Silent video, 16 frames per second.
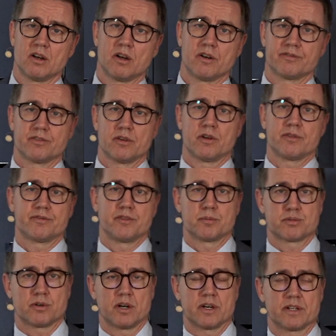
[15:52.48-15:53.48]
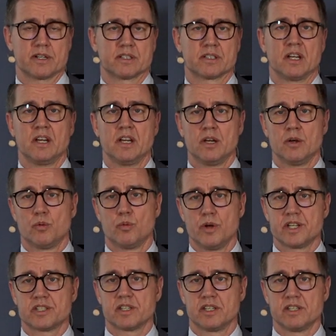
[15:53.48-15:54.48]
of the product,
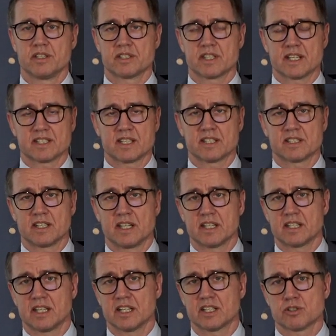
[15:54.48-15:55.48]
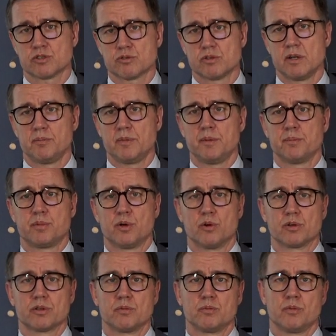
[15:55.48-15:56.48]
which is, as I said, extremely
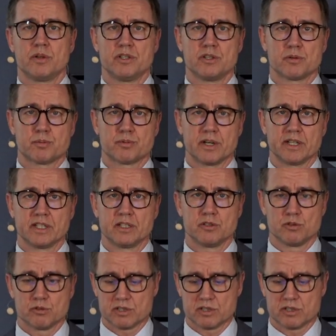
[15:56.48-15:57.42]
important when you're bringing new